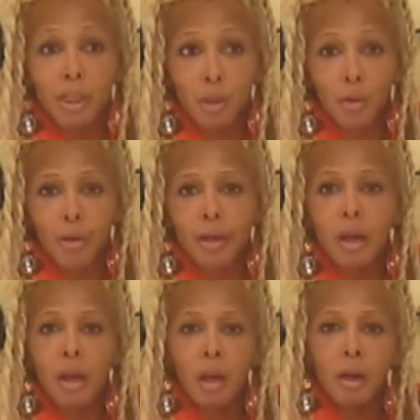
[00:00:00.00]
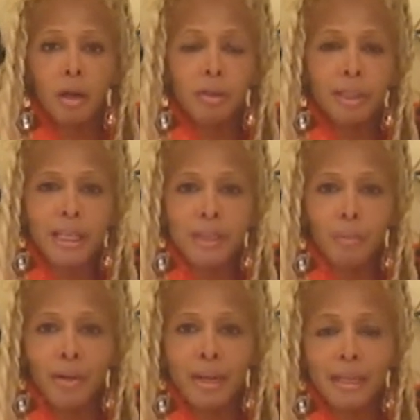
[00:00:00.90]
store over this
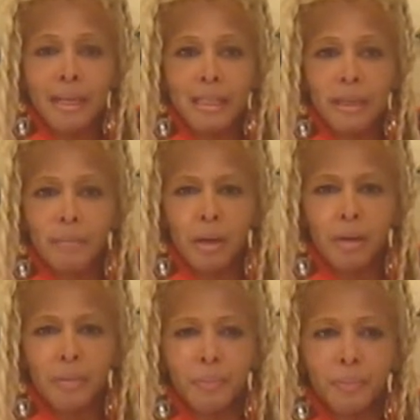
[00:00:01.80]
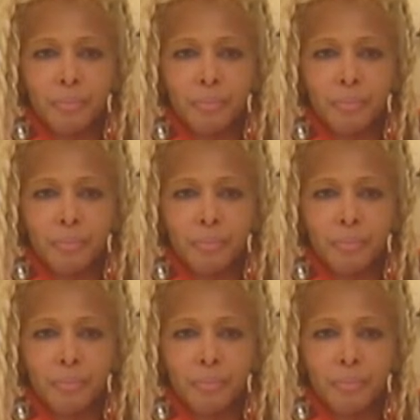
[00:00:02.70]
morning to get some um,